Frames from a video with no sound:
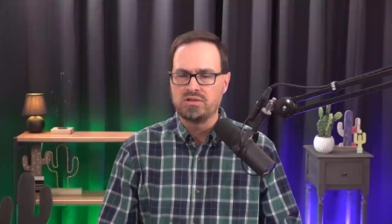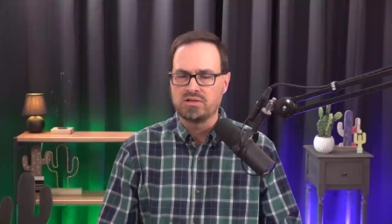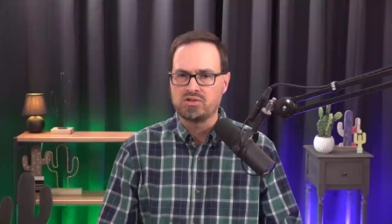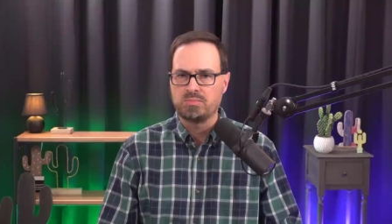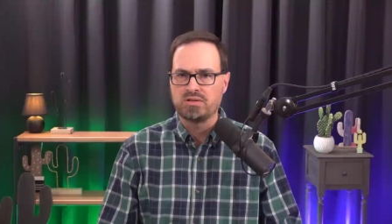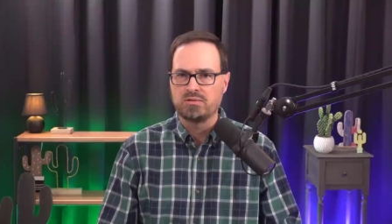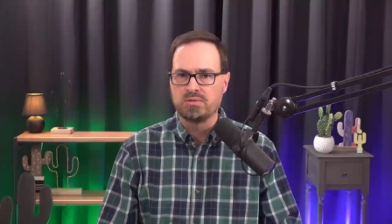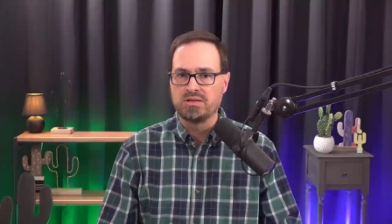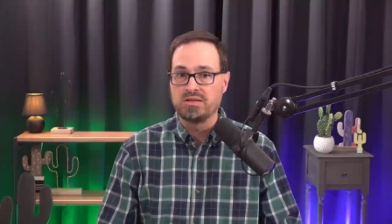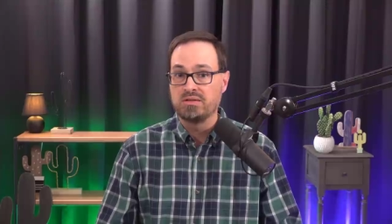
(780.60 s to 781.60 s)

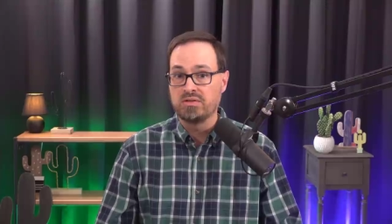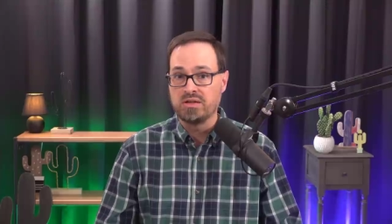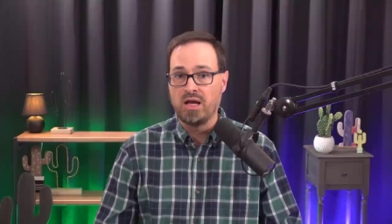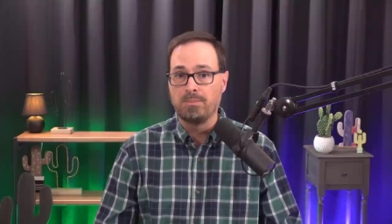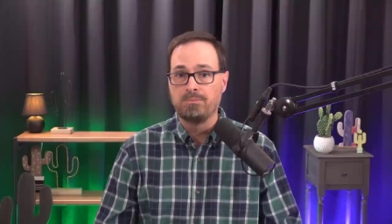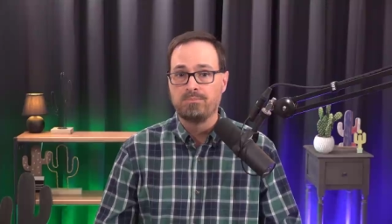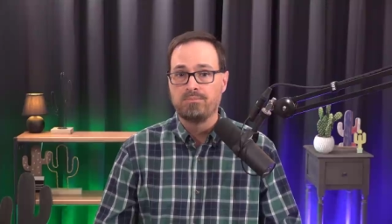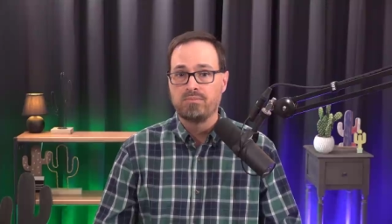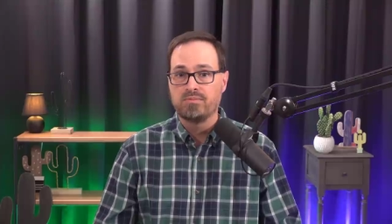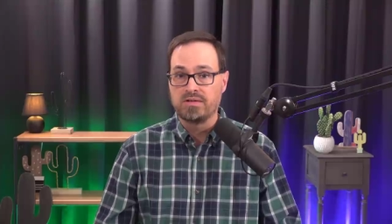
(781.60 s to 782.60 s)
inexplicably giving up,
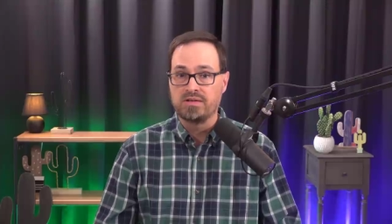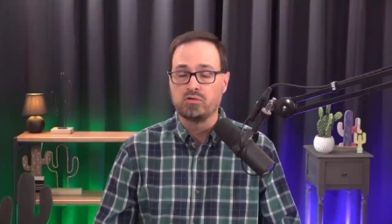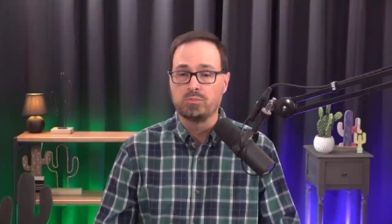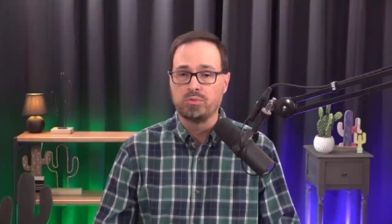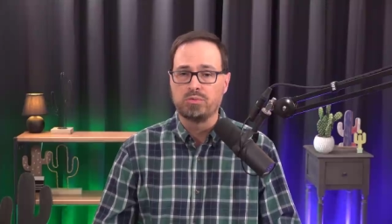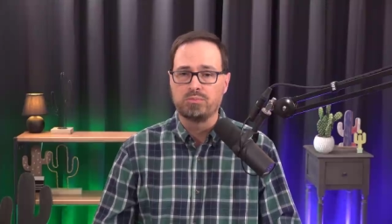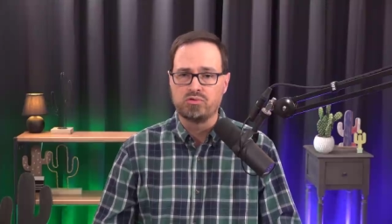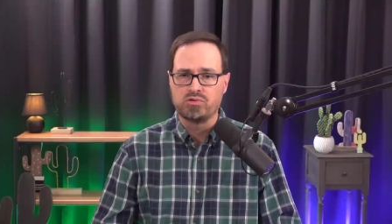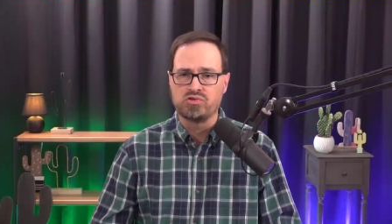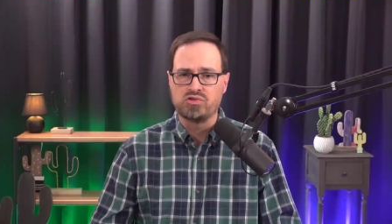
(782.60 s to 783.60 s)
the killer put
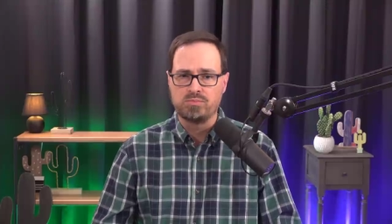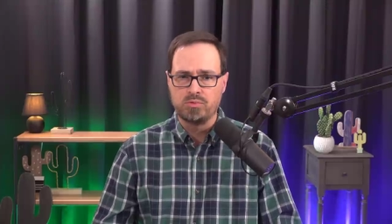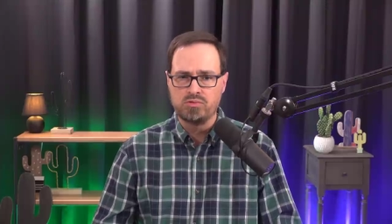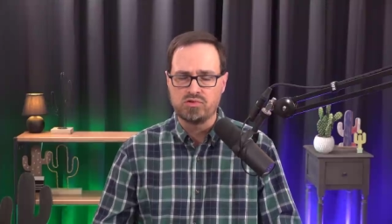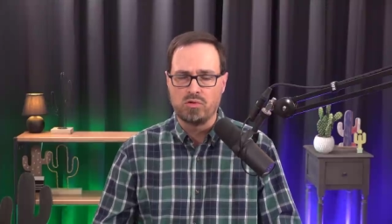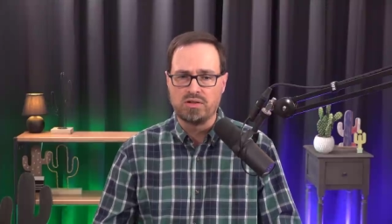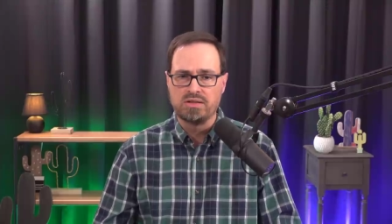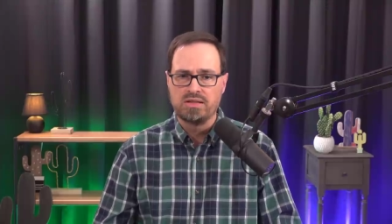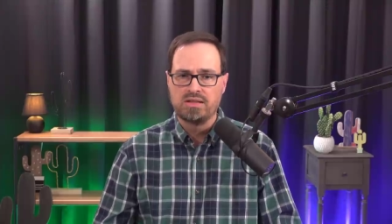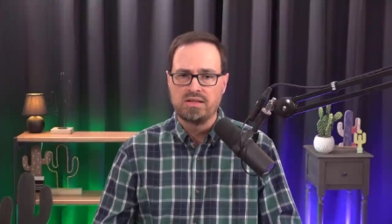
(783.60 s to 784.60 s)
Patricia's boots on
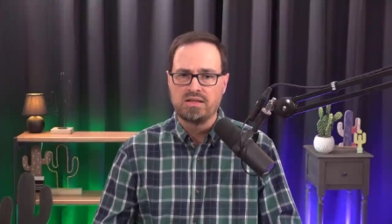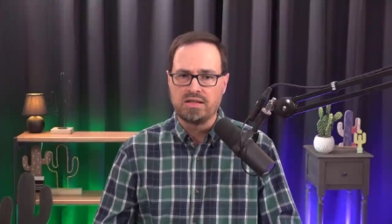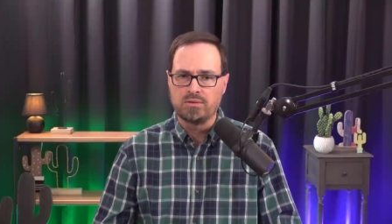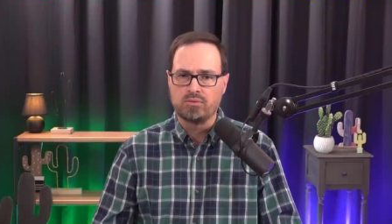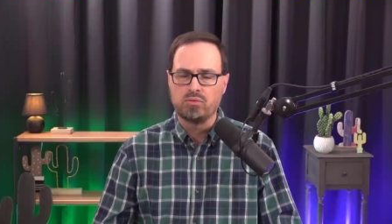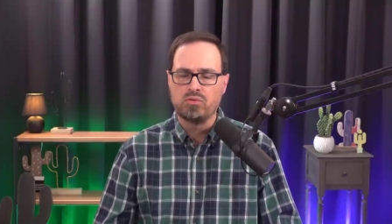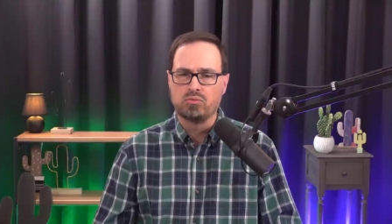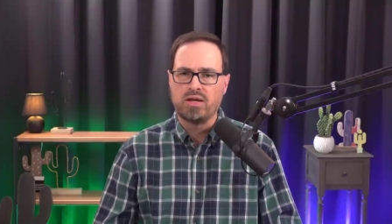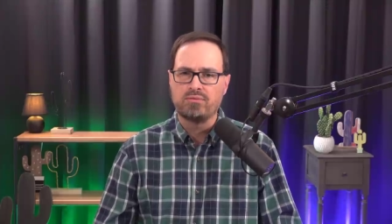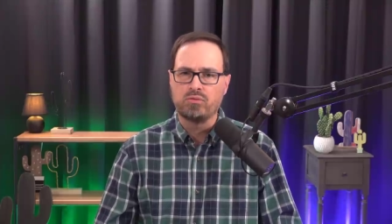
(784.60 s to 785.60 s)
and threw the
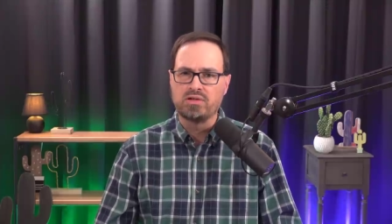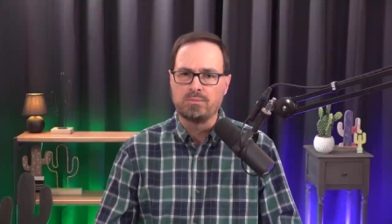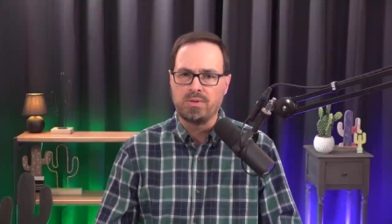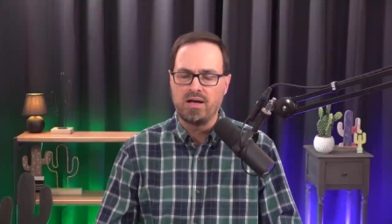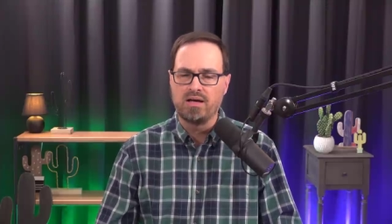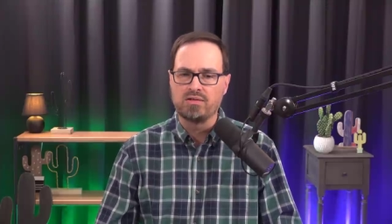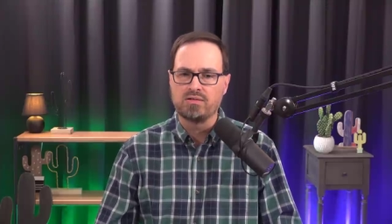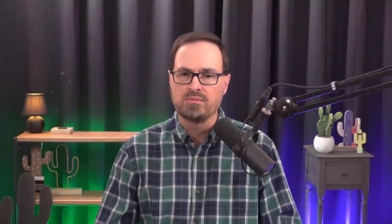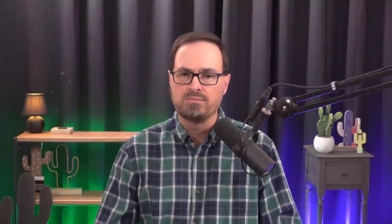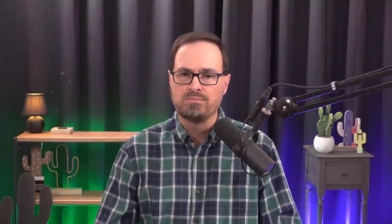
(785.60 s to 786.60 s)
rifle in the
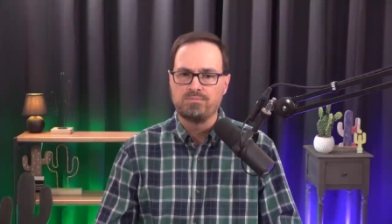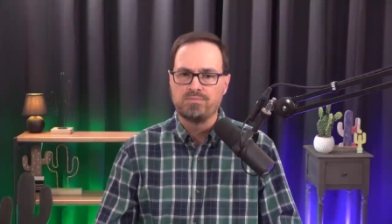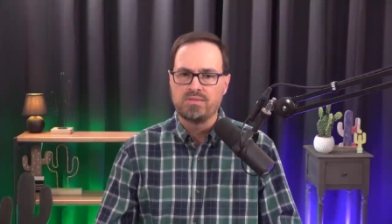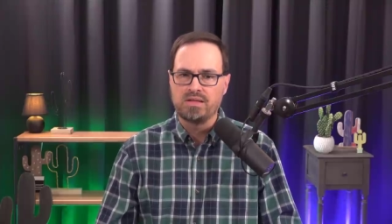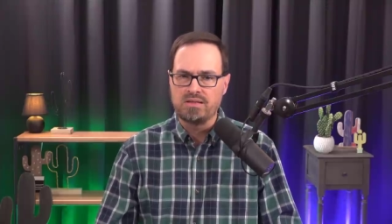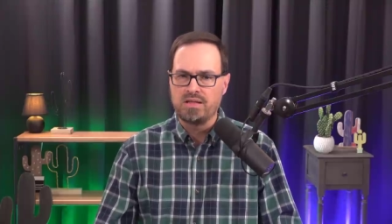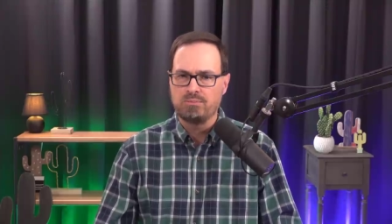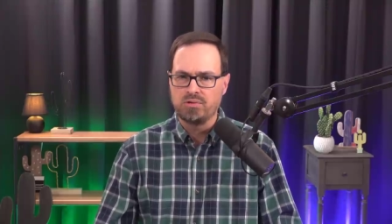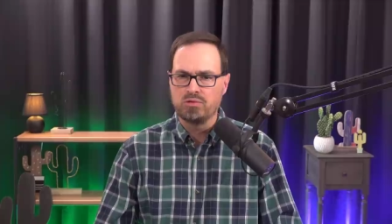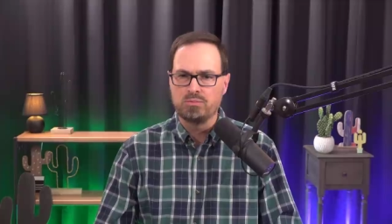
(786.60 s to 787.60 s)
pond. He then
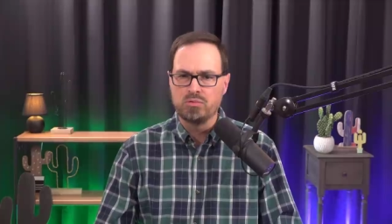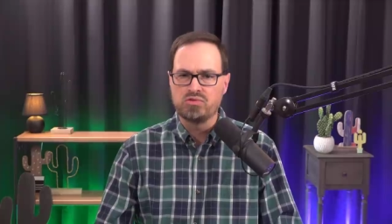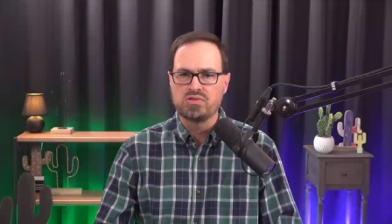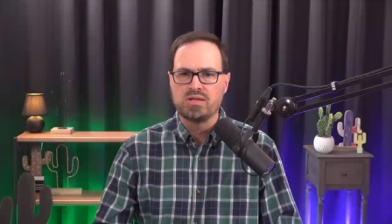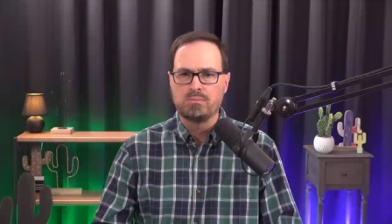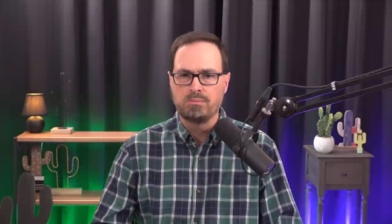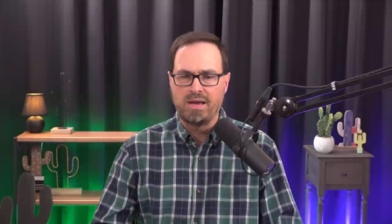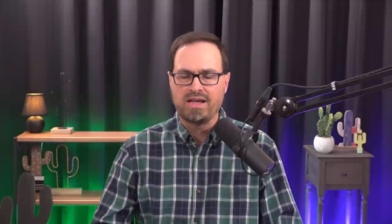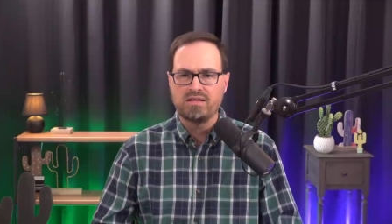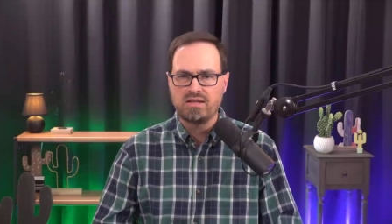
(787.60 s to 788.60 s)
put the boots
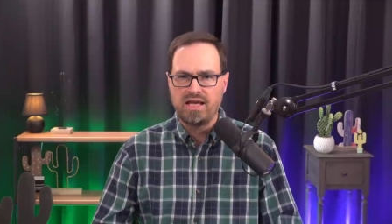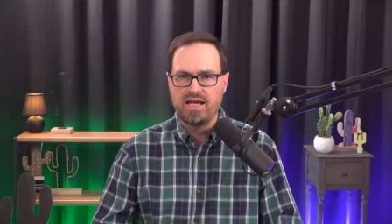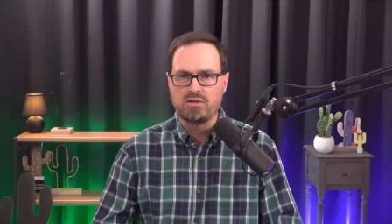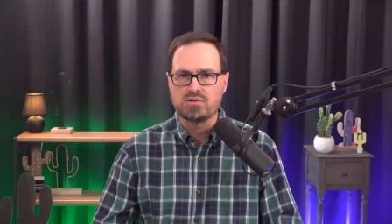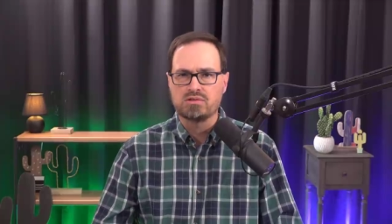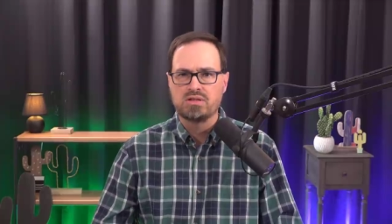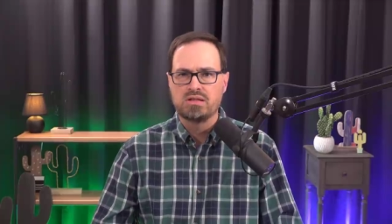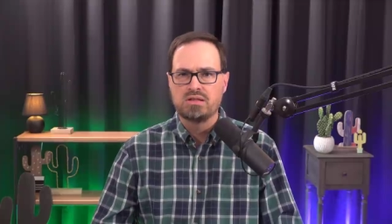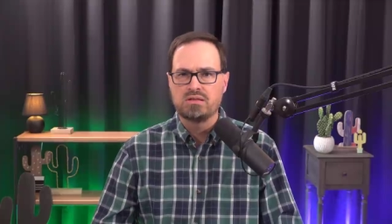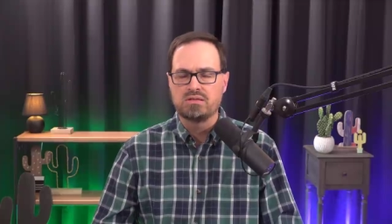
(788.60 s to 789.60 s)
back in the house
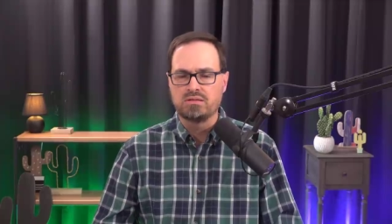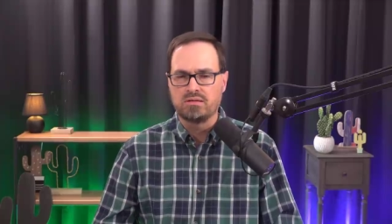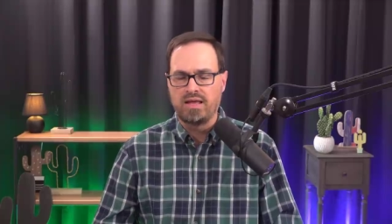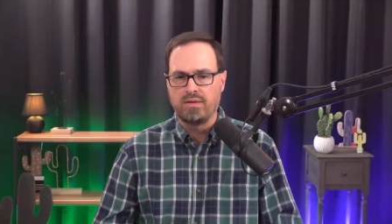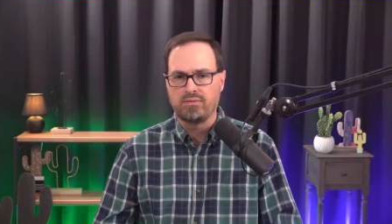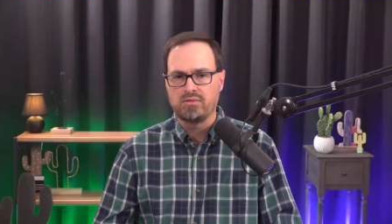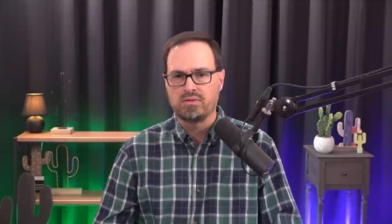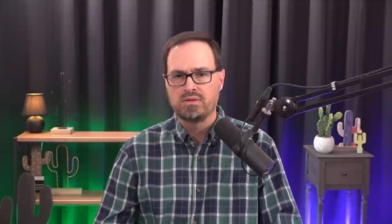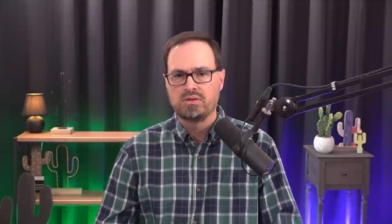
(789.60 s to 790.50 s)
and left.